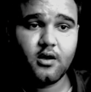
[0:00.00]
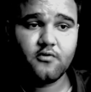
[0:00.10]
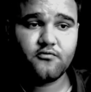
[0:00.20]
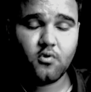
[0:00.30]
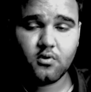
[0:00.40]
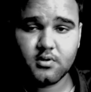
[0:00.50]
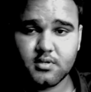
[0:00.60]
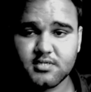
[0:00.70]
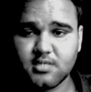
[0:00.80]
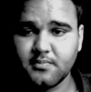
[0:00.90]

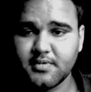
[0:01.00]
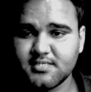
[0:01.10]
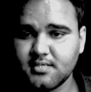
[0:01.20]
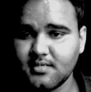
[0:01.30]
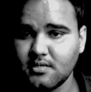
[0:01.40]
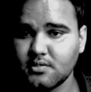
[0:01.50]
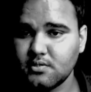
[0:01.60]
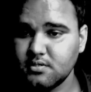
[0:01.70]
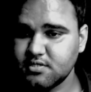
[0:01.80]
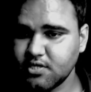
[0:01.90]
For some reason,
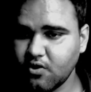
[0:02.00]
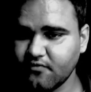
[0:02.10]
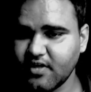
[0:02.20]
3 of